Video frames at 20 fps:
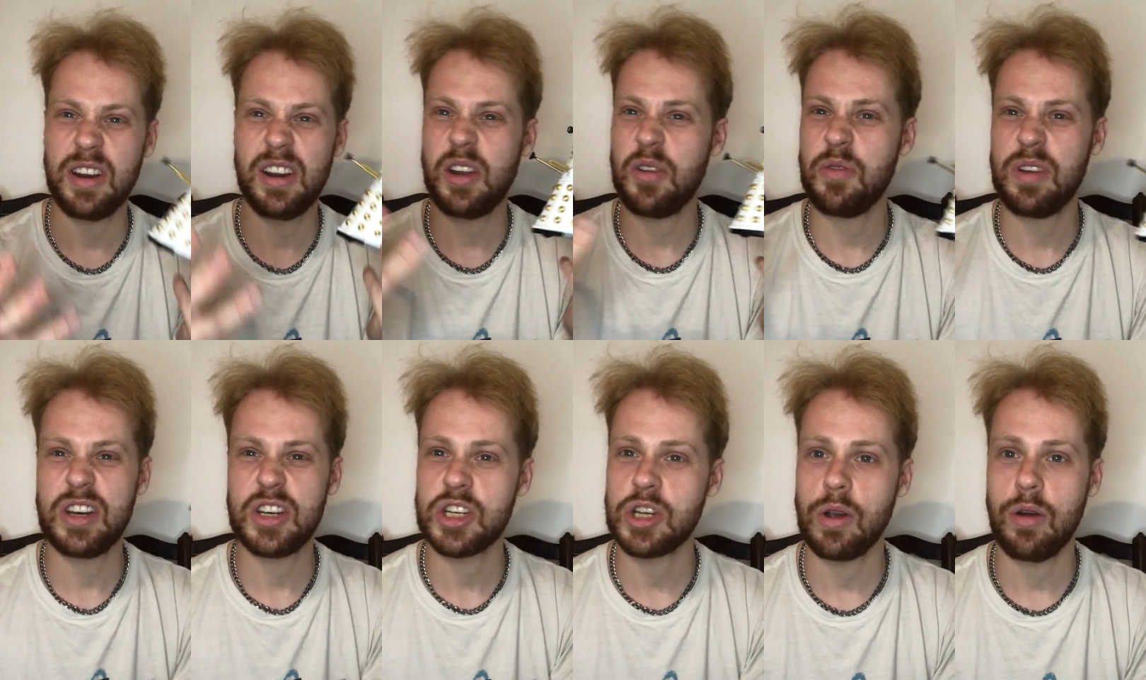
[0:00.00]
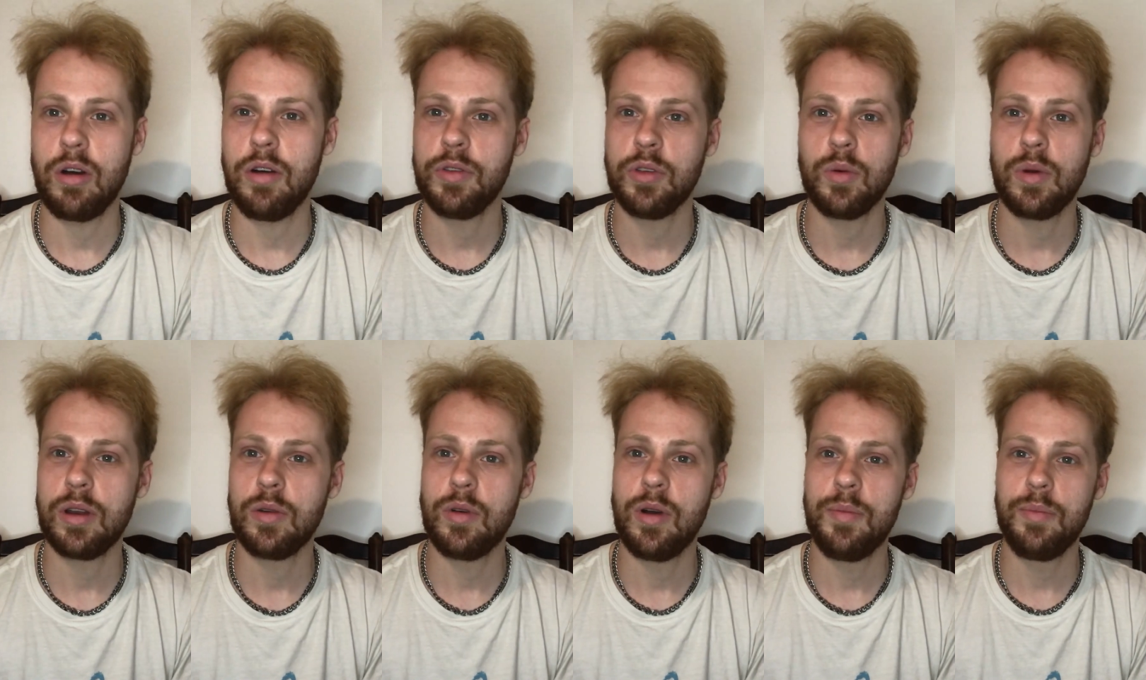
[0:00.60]
I don't really show off to
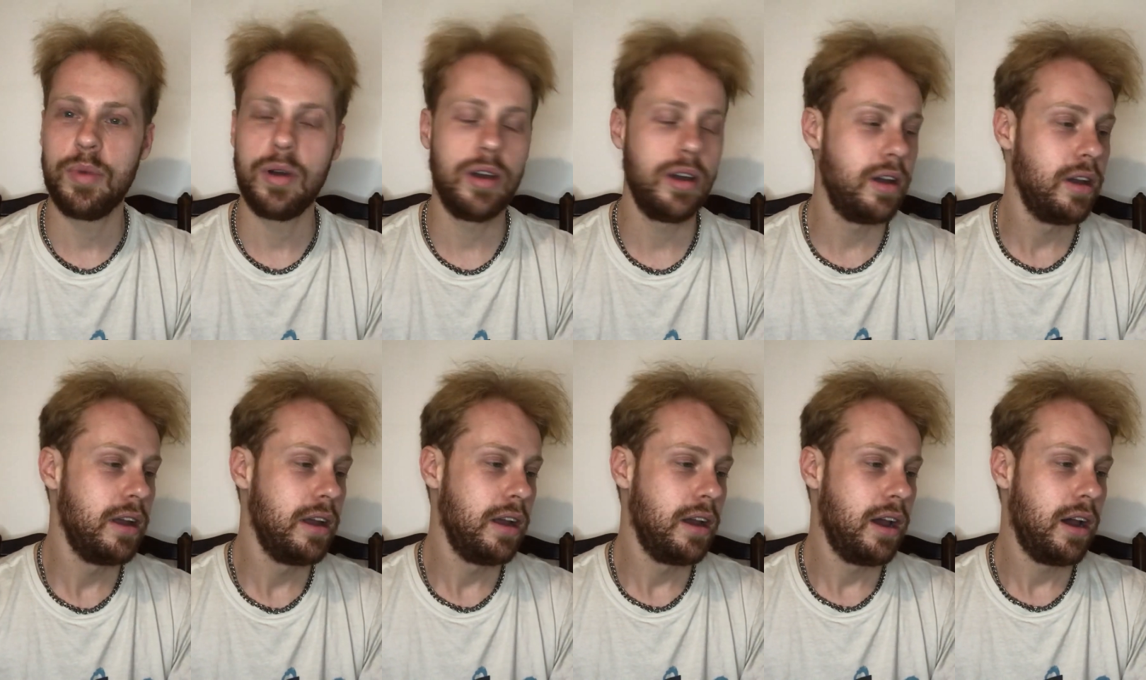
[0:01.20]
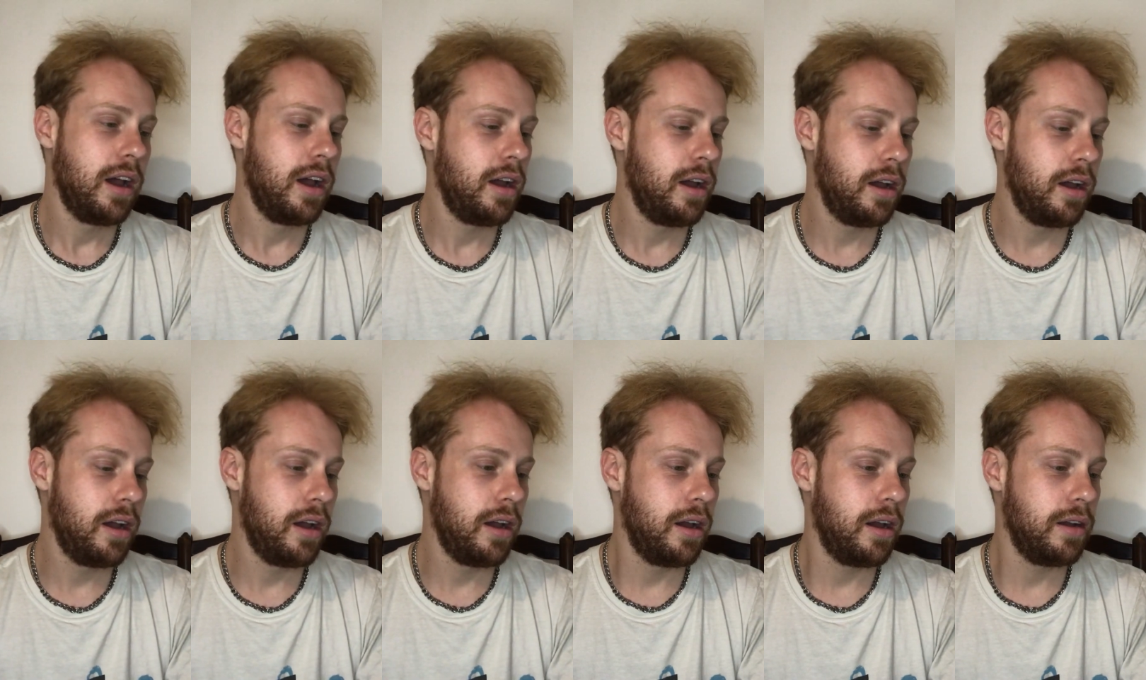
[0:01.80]
anyone, but
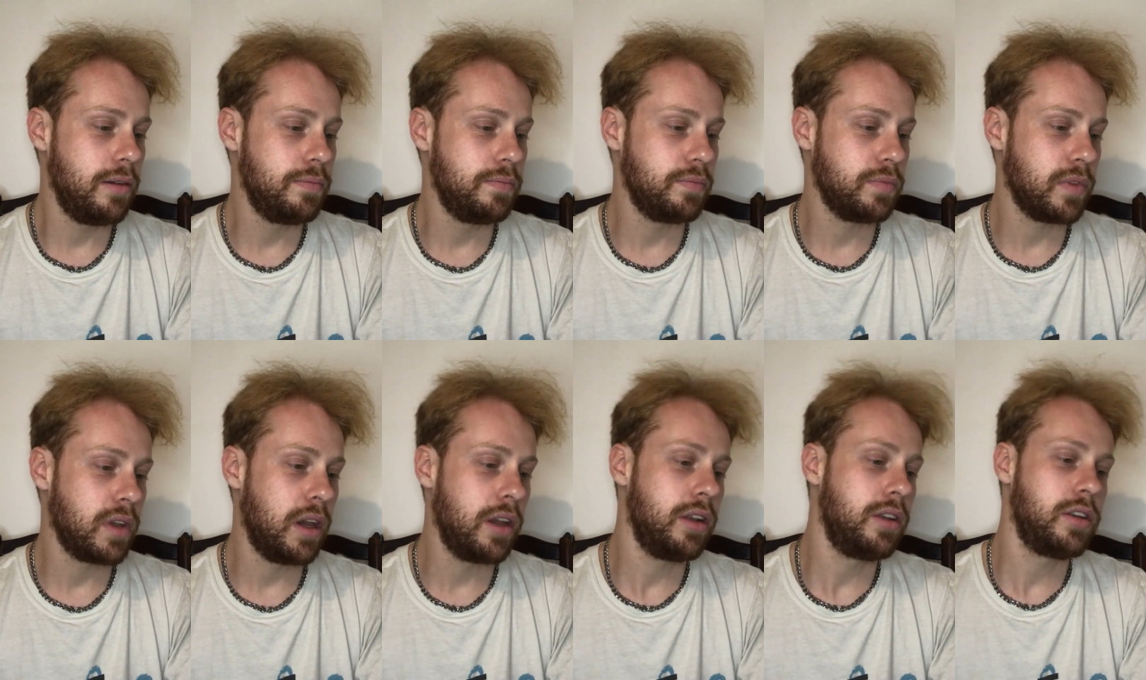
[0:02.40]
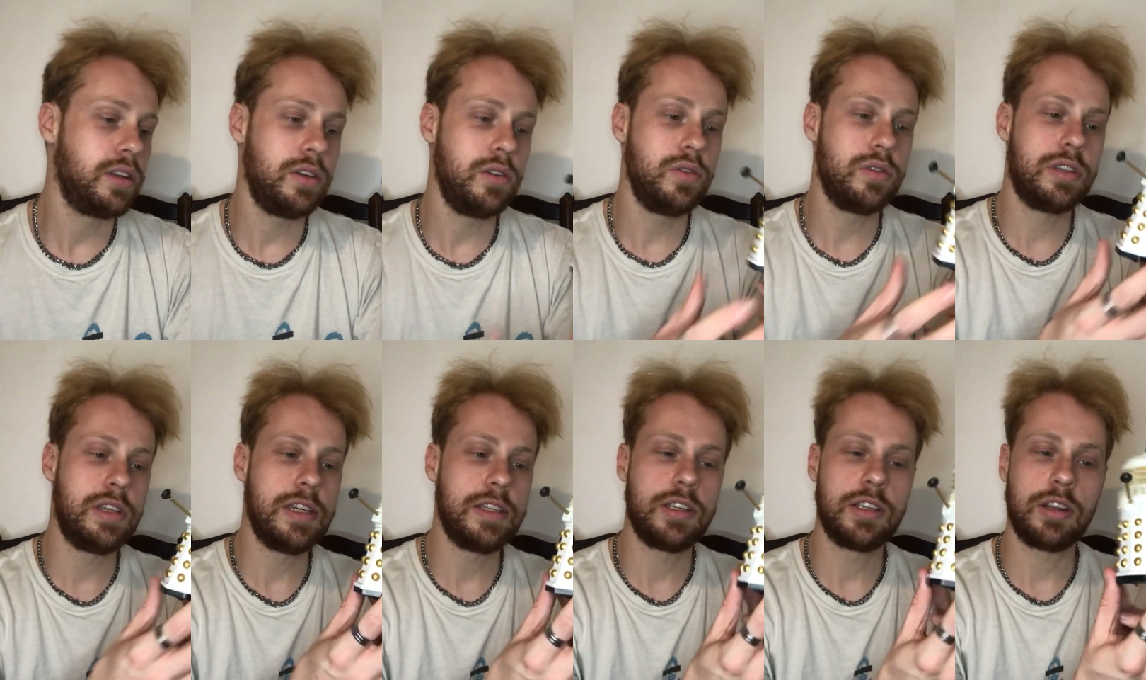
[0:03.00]
I use
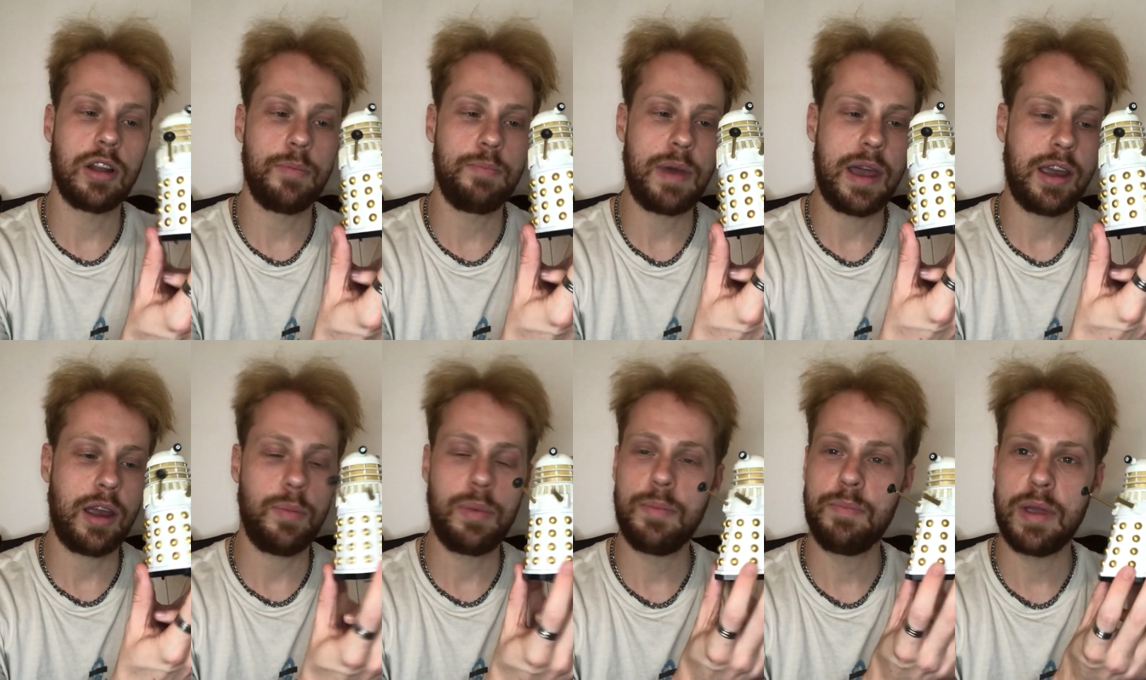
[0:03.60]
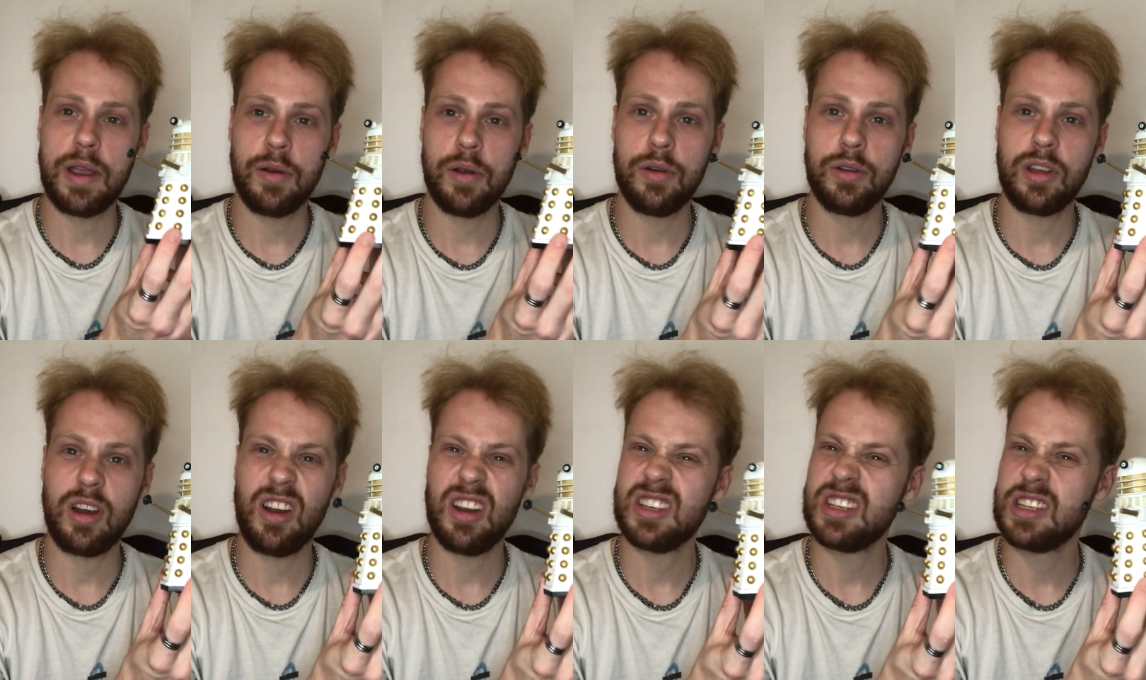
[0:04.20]
these as like backup Imperial
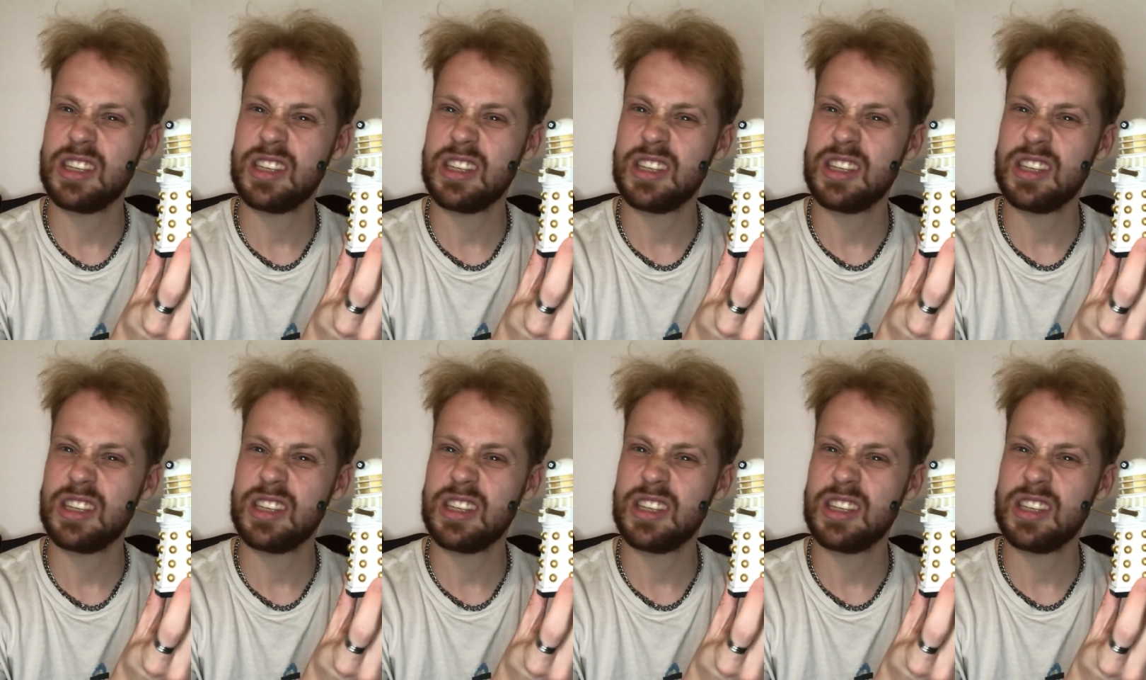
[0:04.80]
Daleks.